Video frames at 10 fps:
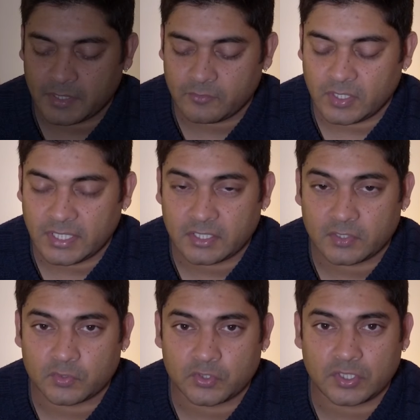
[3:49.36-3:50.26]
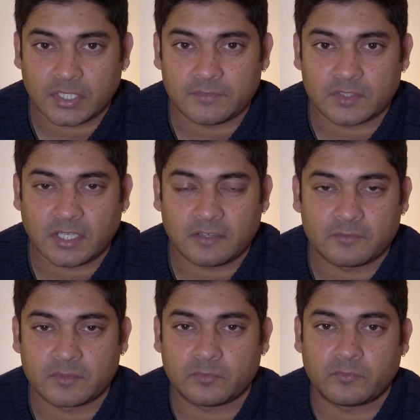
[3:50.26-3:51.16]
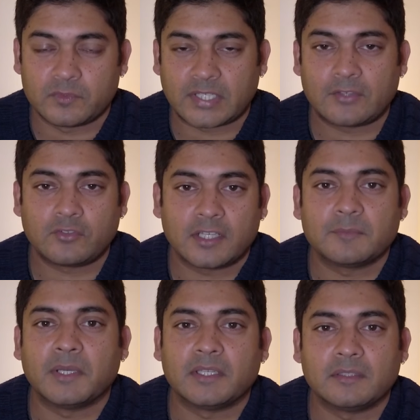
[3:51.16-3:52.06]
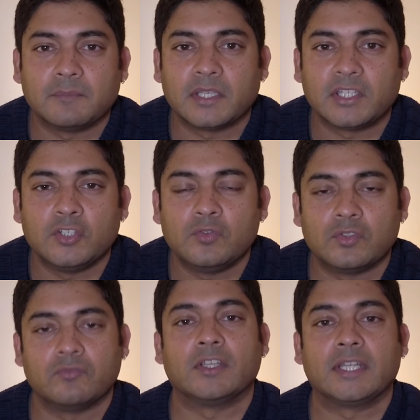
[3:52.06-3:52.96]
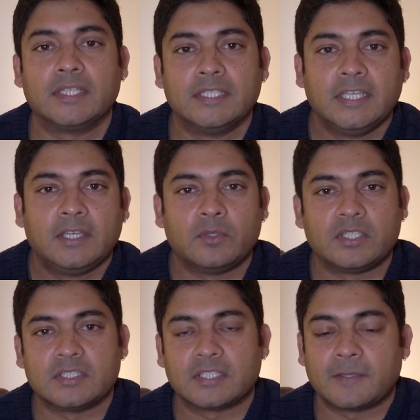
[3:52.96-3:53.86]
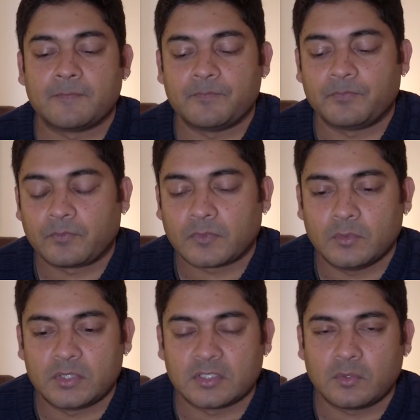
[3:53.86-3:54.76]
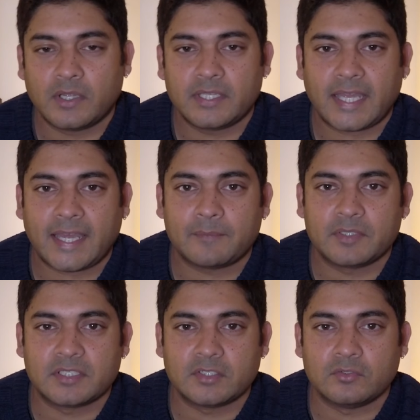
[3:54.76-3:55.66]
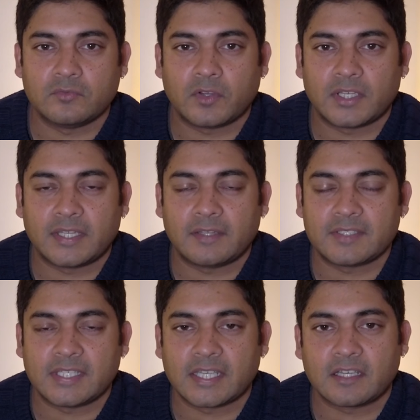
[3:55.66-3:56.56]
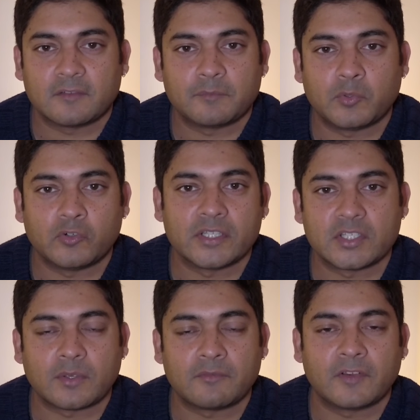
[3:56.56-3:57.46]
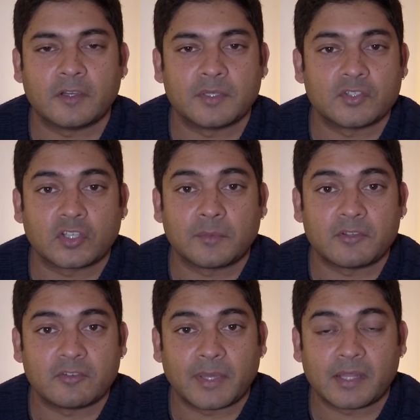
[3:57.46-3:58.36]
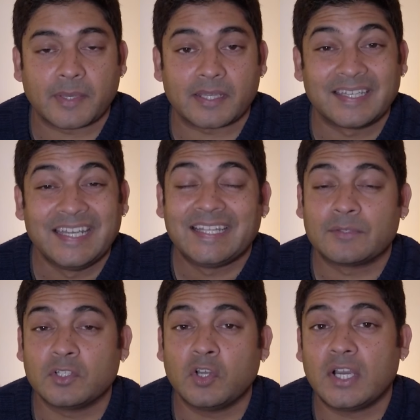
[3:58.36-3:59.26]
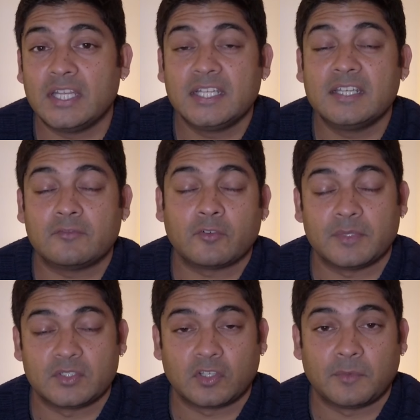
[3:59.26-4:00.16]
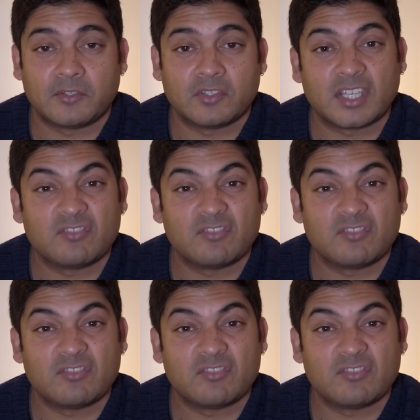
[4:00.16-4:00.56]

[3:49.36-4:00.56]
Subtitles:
But really, Dinosaur Jr. have just kind of sort of soundtracked my youth, really, which is quite apt to finally see it kind of brought into a film and a documentary about the band. There's a lot I learned from this documentary